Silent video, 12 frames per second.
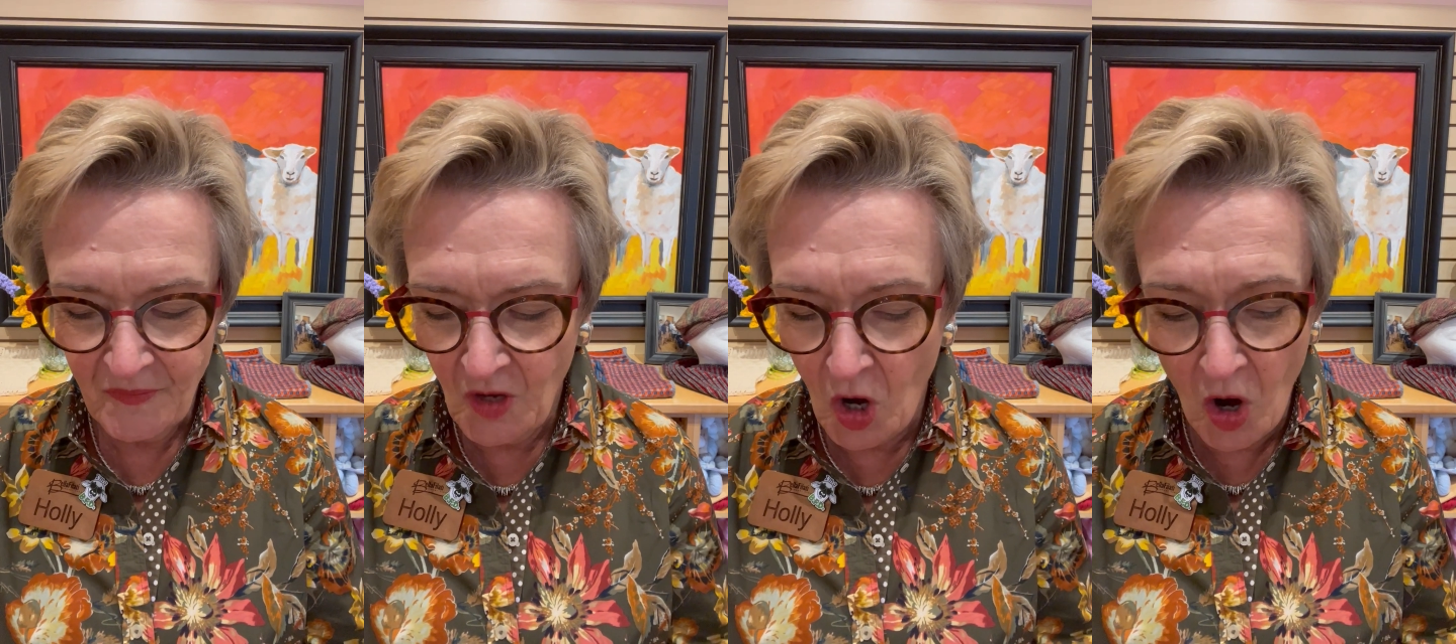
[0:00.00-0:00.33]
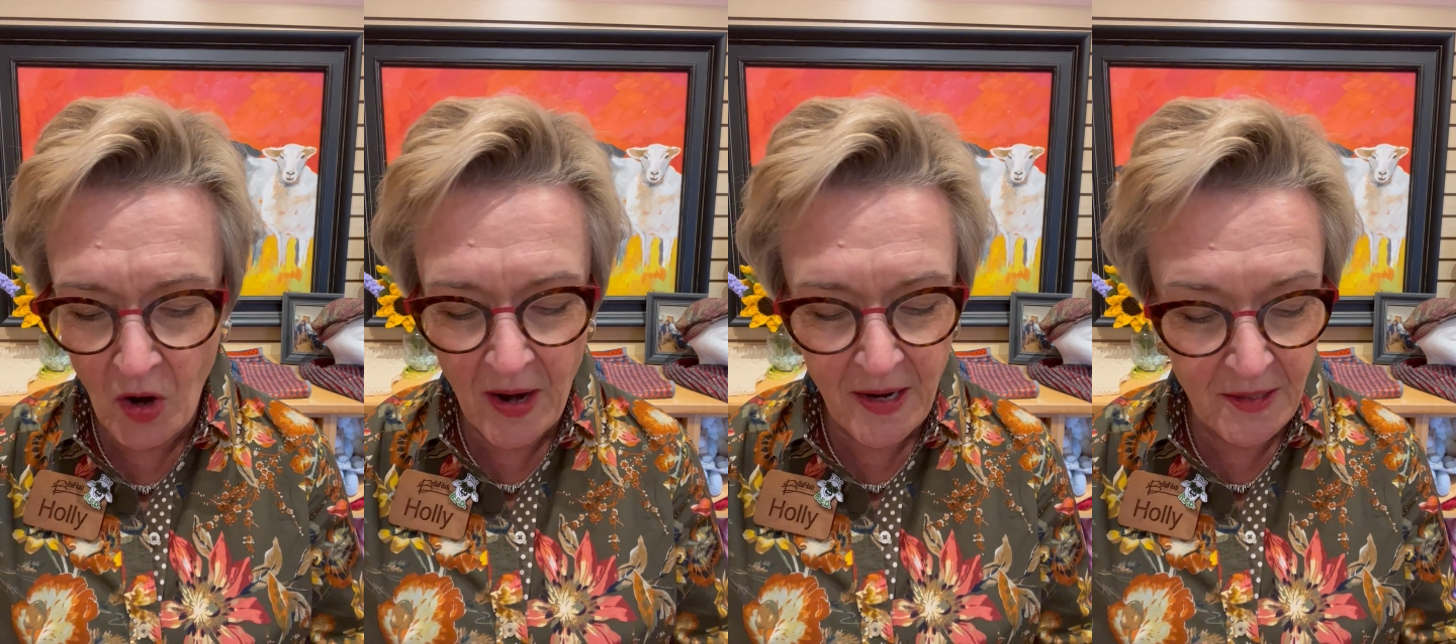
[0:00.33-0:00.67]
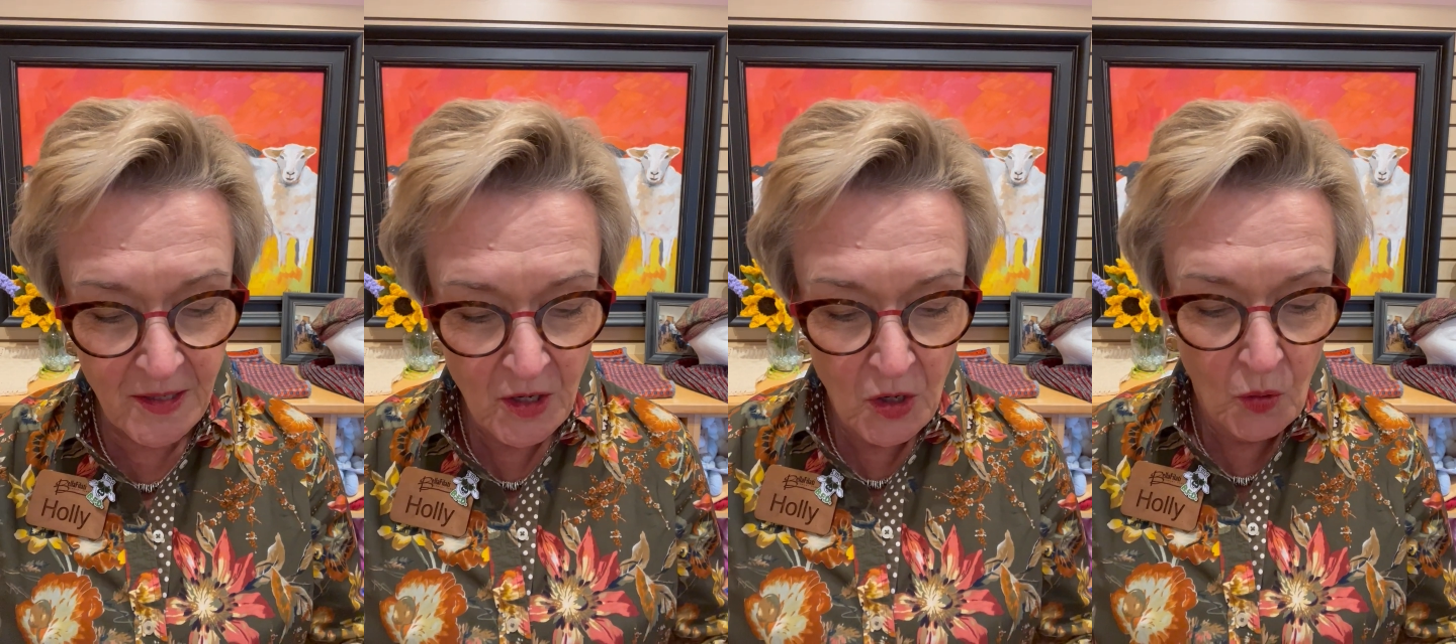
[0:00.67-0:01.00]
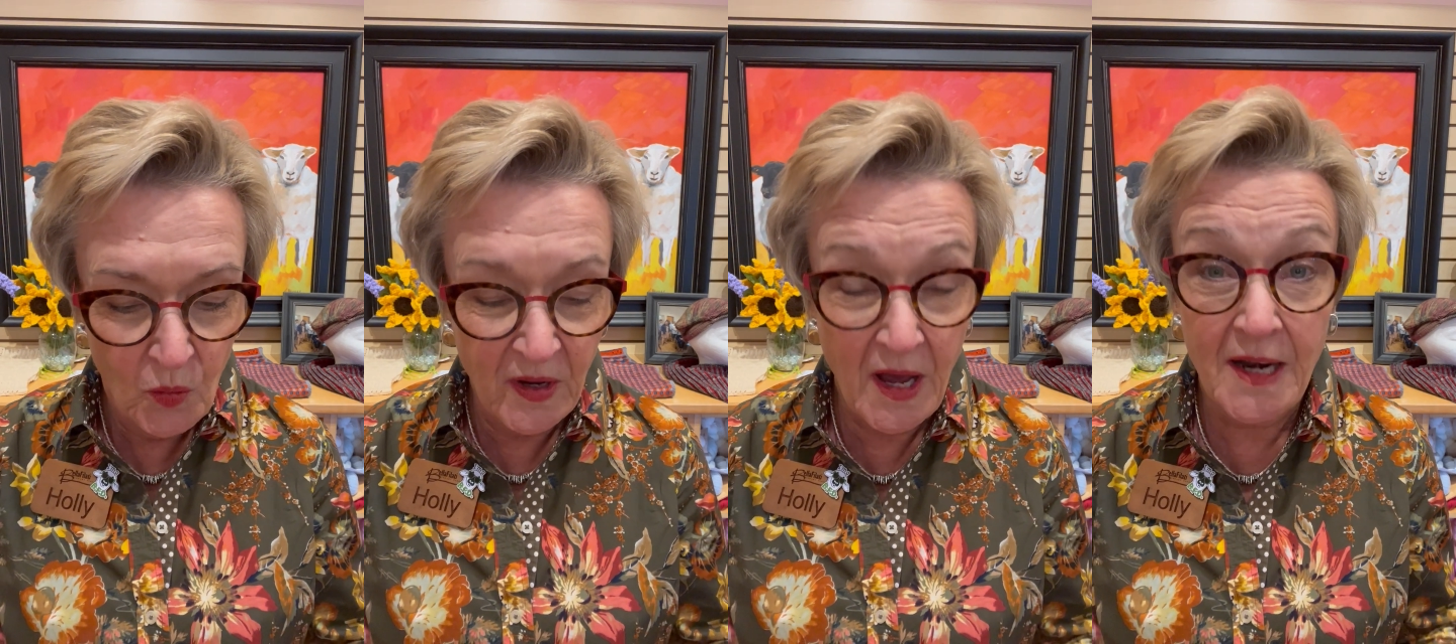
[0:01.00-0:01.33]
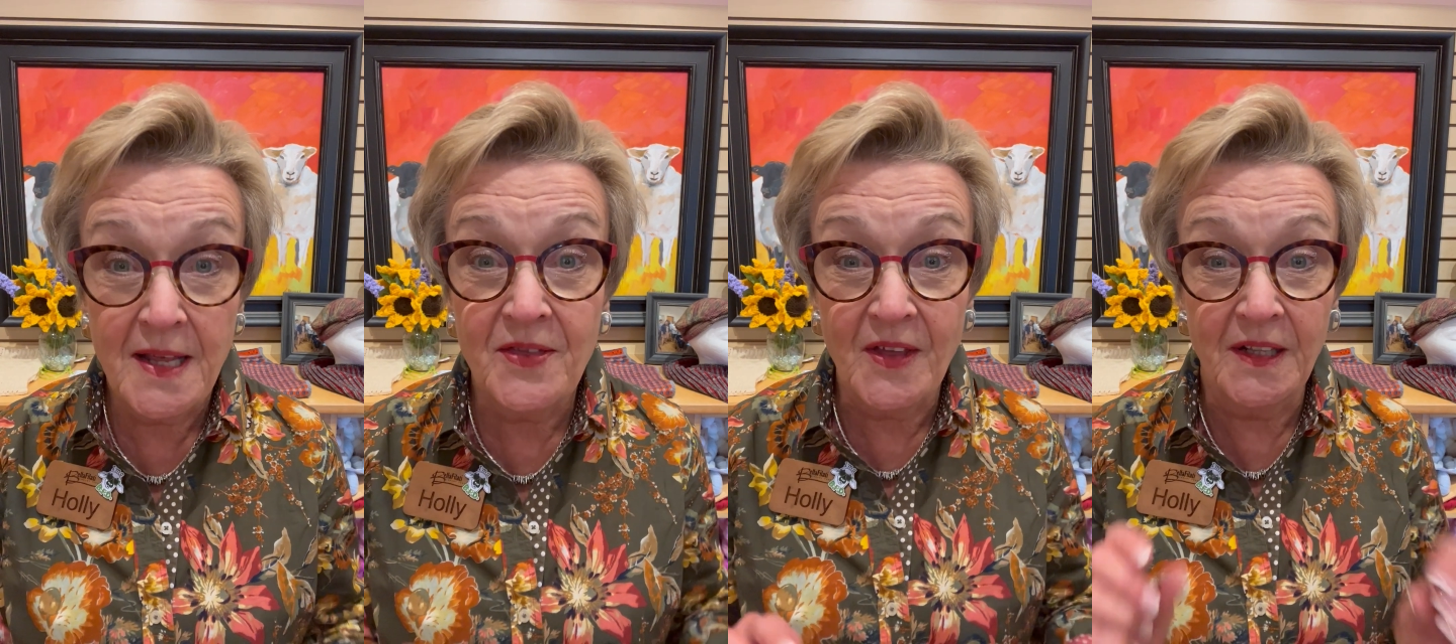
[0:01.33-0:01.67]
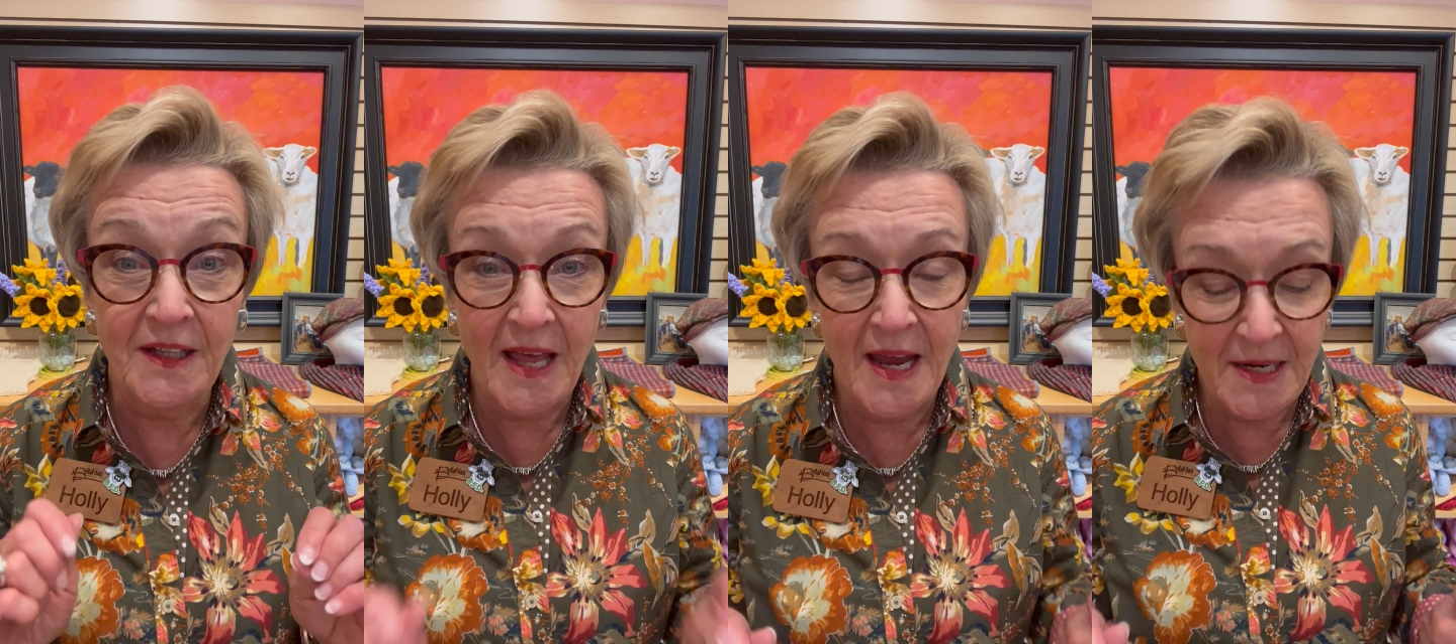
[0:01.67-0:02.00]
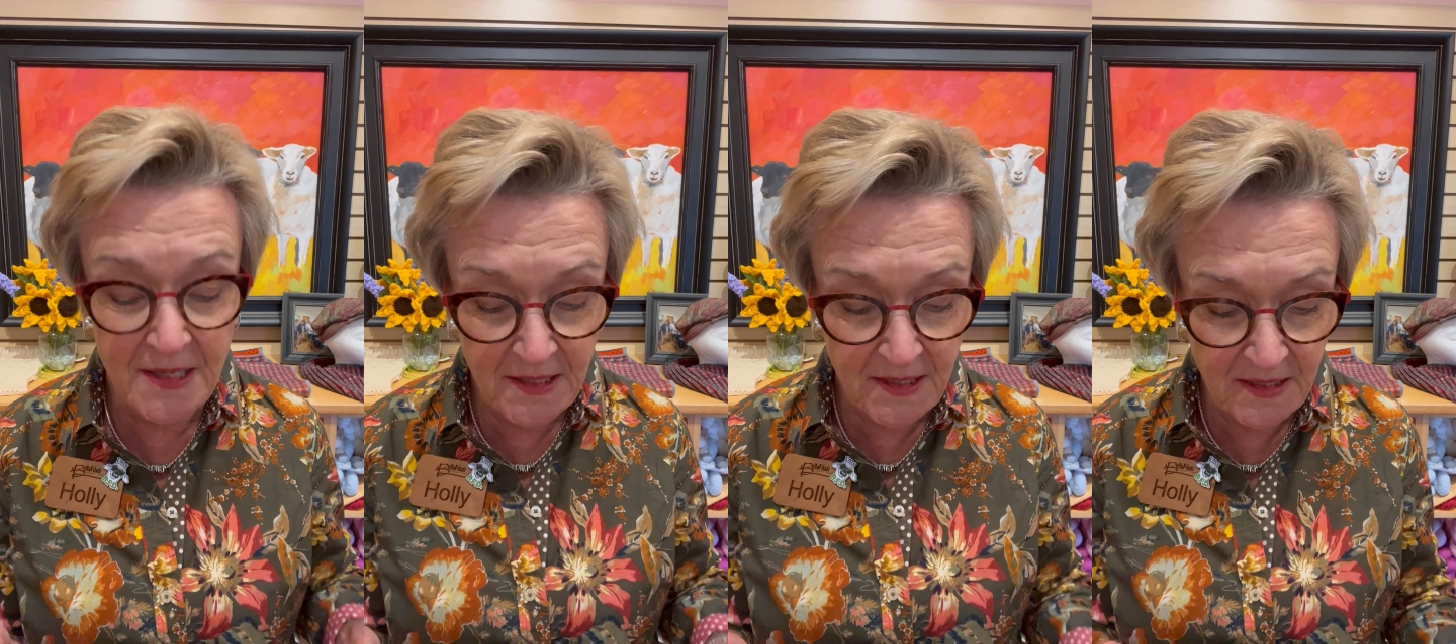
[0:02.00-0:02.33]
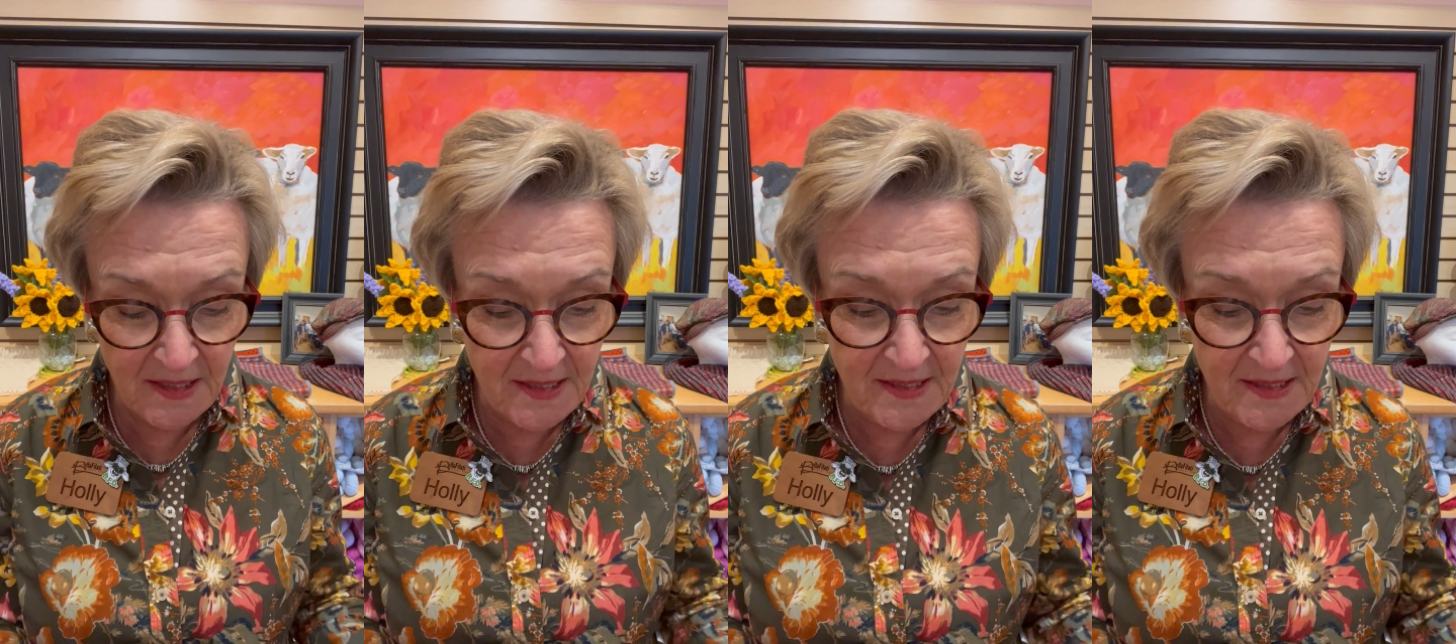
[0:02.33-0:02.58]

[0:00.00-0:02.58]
All right, we got in the latest